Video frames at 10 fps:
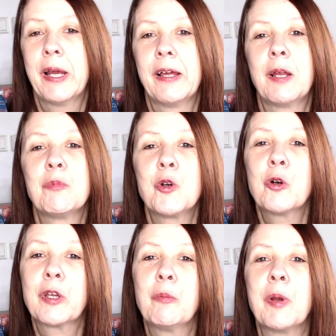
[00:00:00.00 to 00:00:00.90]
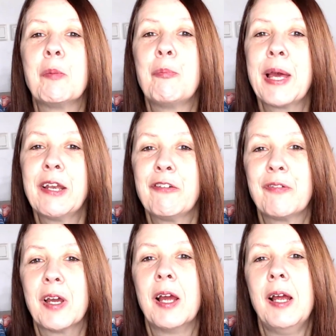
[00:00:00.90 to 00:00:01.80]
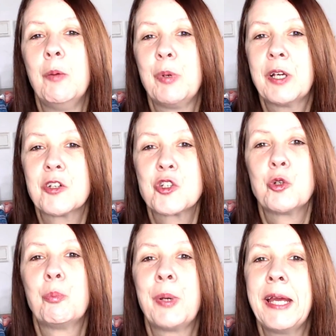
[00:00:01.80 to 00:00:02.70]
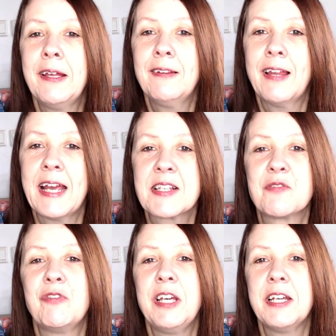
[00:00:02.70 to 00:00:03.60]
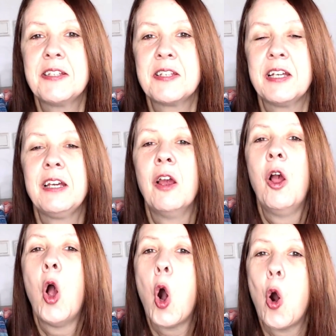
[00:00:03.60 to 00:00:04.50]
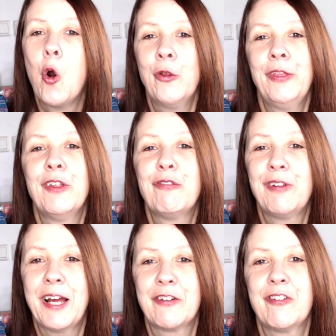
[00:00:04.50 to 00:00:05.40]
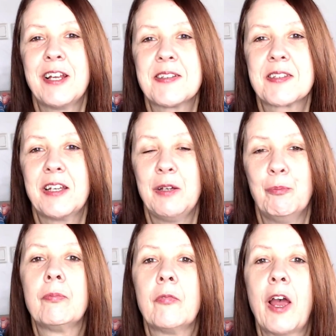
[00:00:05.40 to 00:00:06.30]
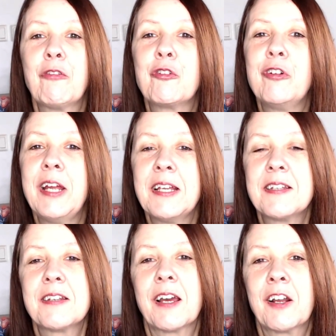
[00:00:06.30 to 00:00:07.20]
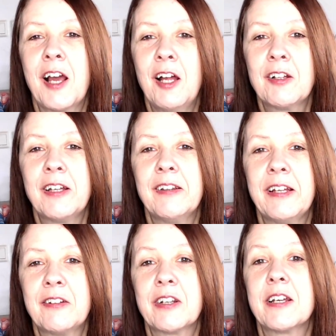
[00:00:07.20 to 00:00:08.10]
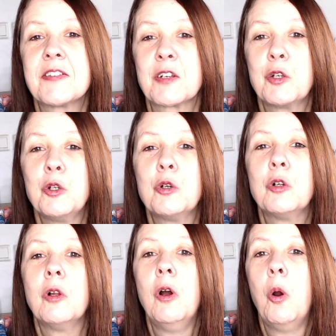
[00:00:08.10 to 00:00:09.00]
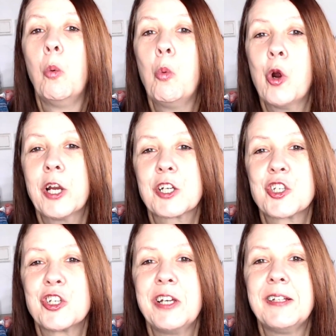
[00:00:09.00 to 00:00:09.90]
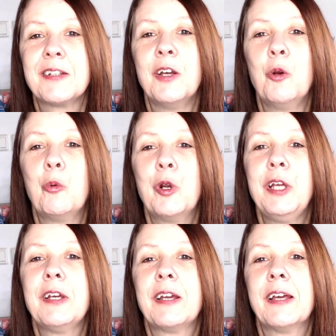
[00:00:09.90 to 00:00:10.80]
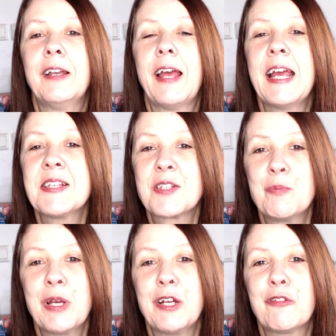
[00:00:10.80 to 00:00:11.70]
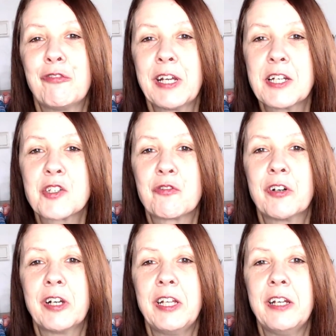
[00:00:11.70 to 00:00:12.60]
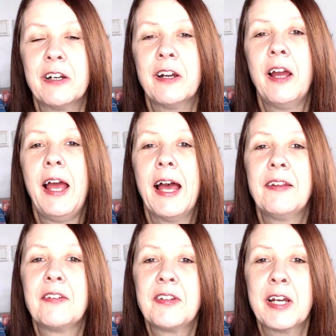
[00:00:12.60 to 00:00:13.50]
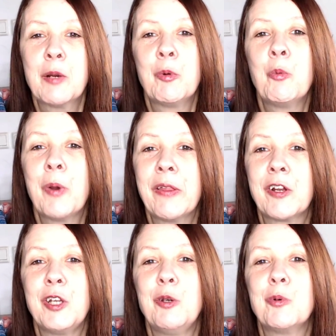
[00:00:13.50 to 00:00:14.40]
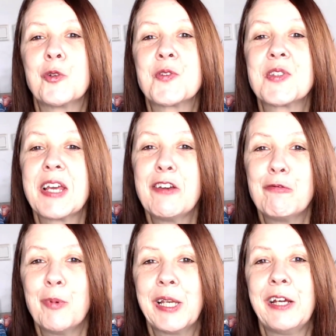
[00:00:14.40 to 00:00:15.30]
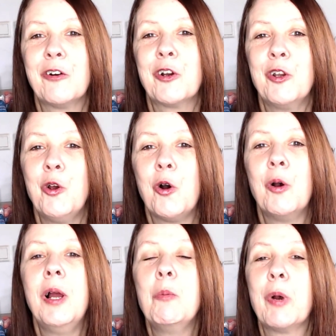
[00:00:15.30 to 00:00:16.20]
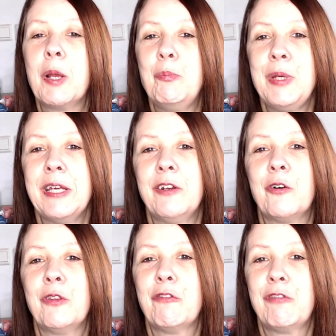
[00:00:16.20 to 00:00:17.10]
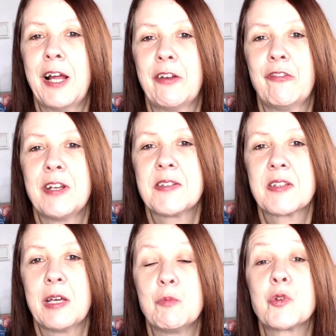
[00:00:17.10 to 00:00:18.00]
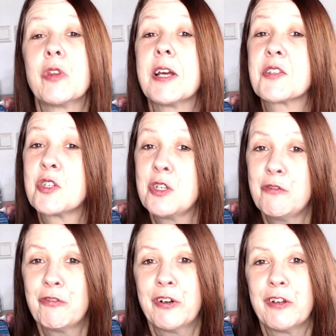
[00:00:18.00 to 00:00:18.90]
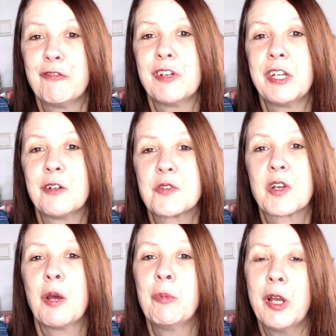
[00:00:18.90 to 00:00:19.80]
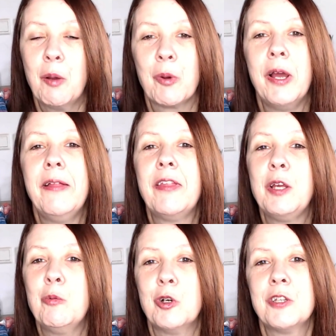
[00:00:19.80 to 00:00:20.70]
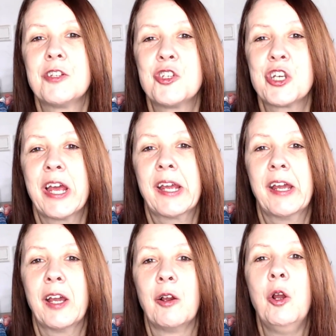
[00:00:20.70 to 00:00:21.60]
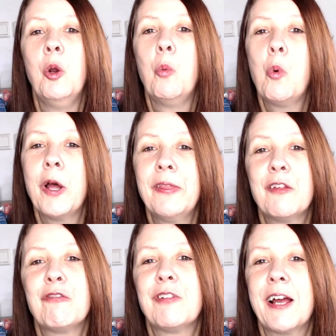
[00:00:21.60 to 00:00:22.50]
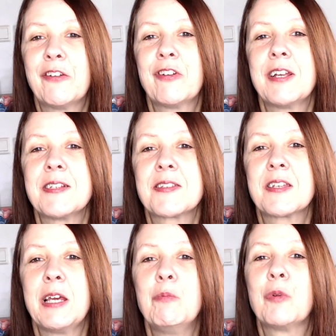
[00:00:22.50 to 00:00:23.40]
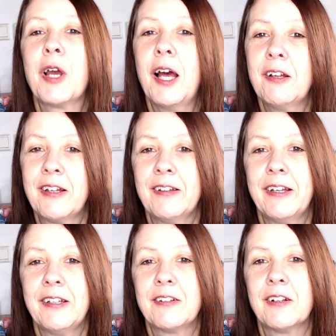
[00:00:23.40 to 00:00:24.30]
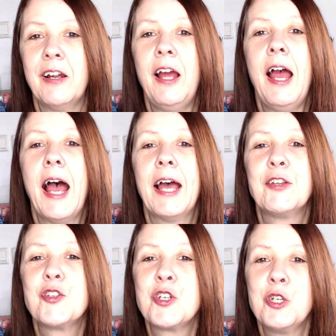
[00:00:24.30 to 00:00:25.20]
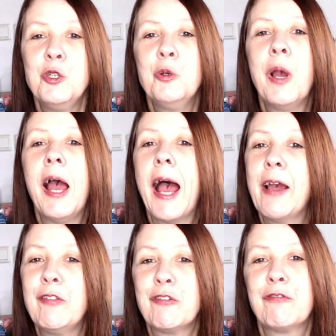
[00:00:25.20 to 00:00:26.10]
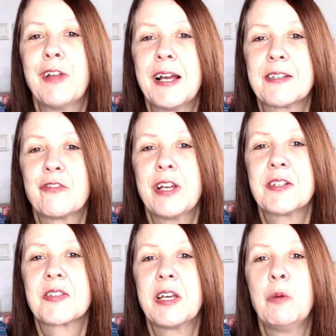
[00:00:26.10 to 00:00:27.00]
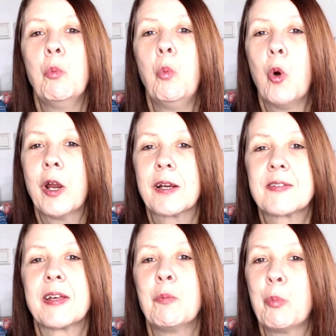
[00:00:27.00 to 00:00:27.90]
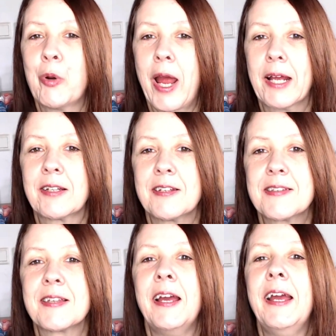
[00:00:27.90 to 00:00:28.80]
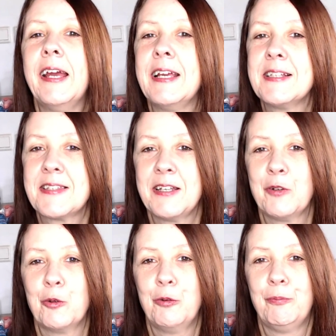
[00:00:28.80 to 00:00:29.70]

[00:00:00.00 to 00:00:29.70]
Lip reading: And I'm talking about benefit because pay less VAT on the flat rate scheme. I've created a calculator. It's a Google worksheet where you can estimate your figures for a year and determine whether you will save money or not by being on the flat rate scheme. So that's 2 further videos coming up that you want to check out. 1, the flat rate scheme calculator, and 2, how the flat rate scheme works in practice in Xero.